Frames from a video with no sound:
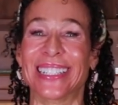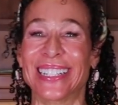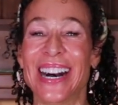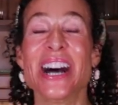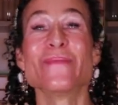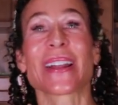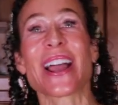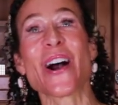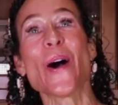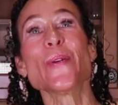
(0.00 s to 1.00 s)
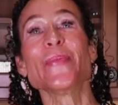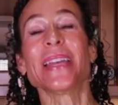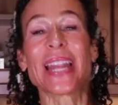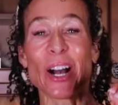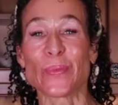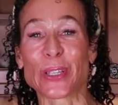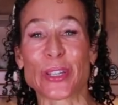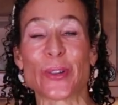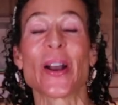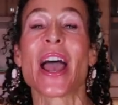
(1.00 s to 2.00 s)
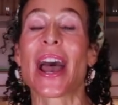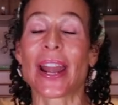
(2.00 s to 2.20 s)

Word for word: but I hope it helps you